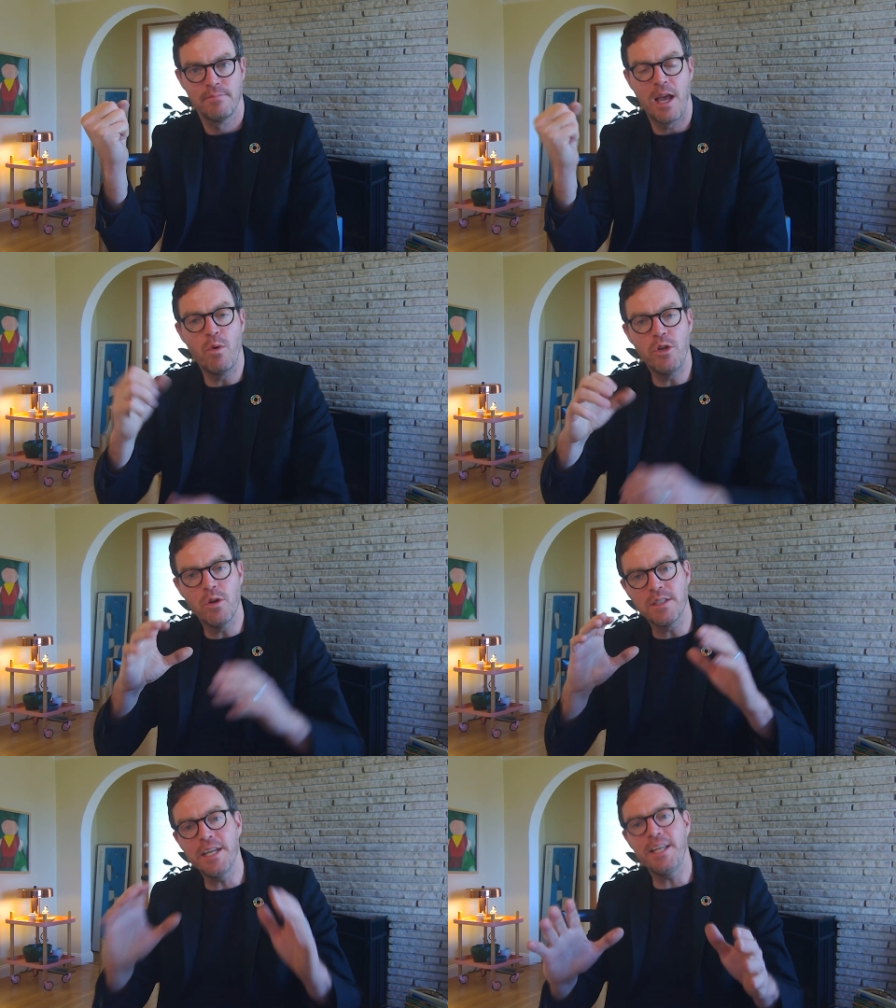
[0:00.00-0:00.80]
And when you
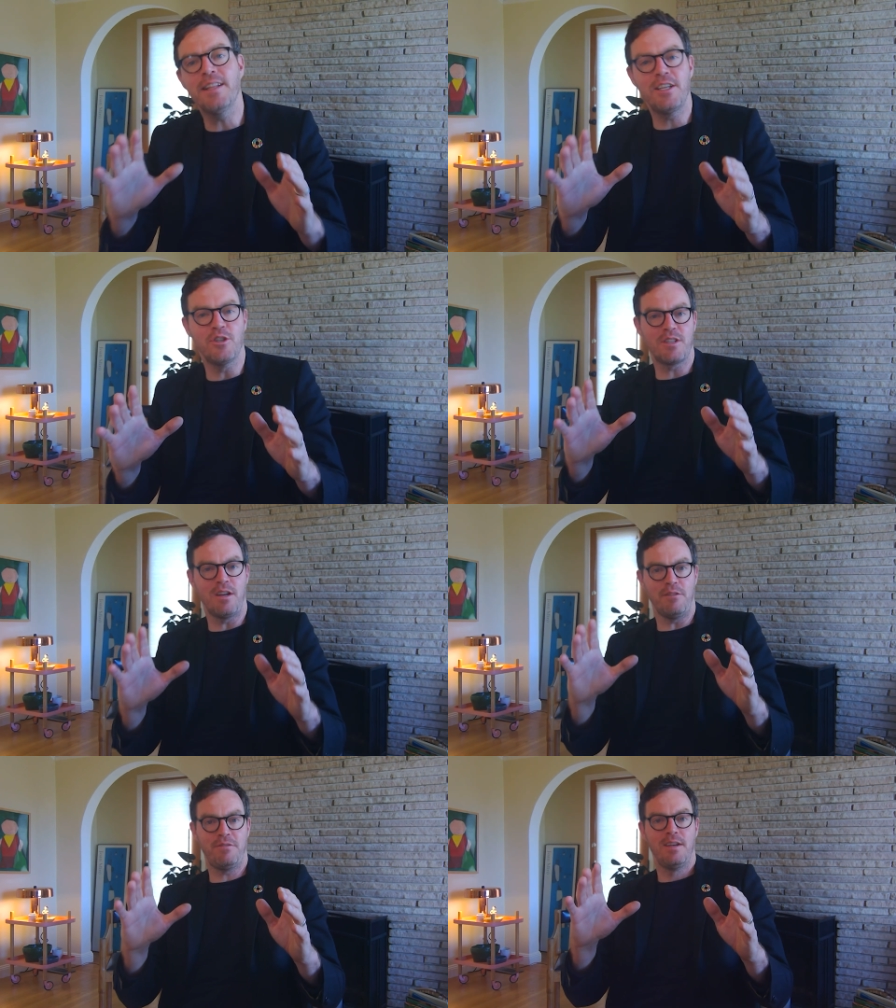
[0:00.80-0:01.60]
articulate
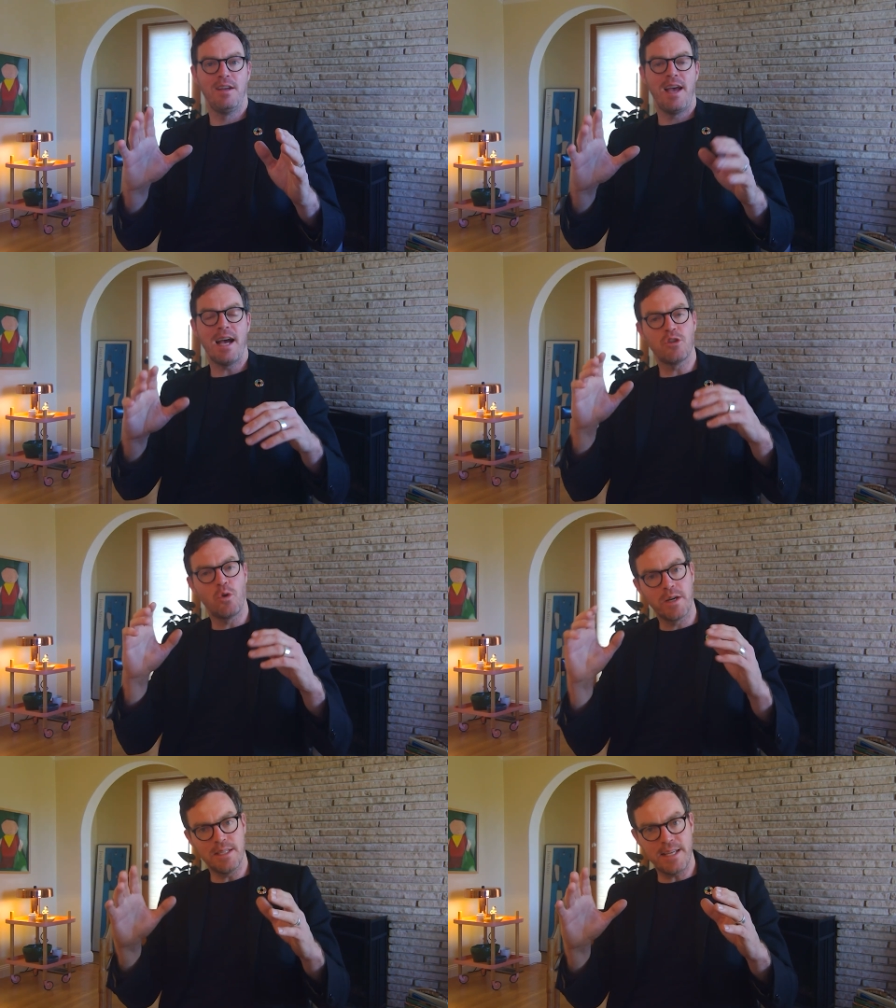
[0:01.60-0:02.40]
yourself as an
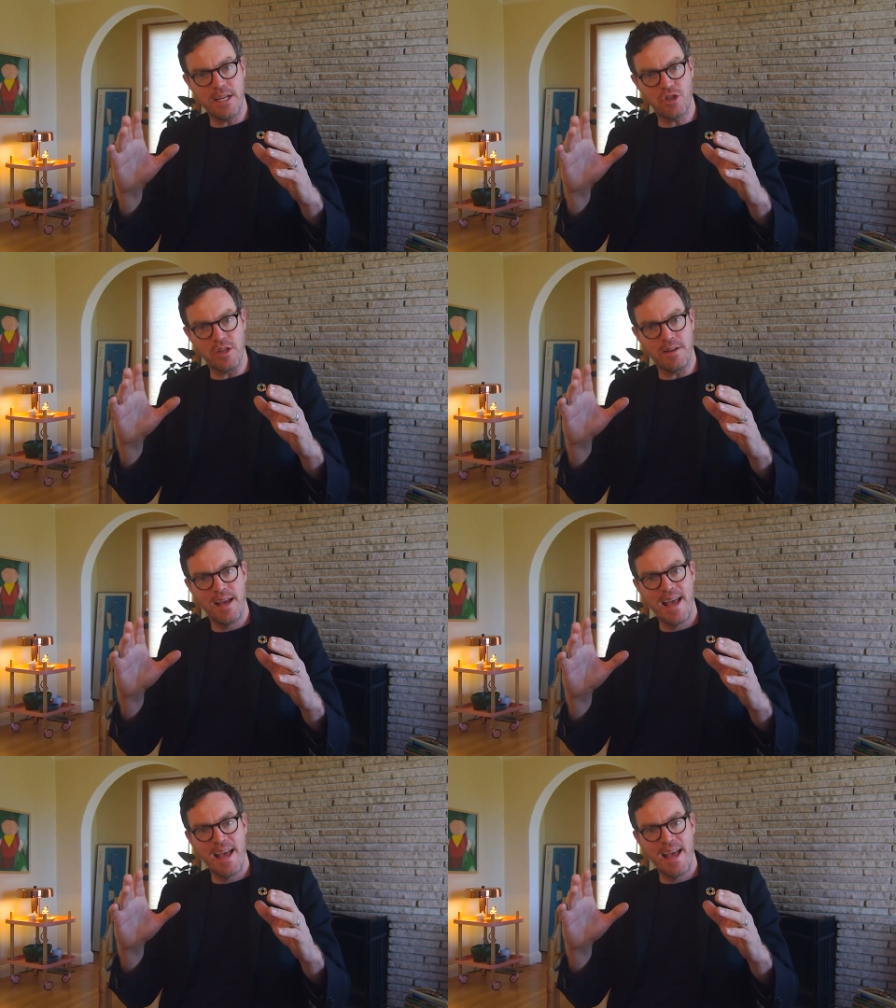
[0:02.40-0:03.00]
organization,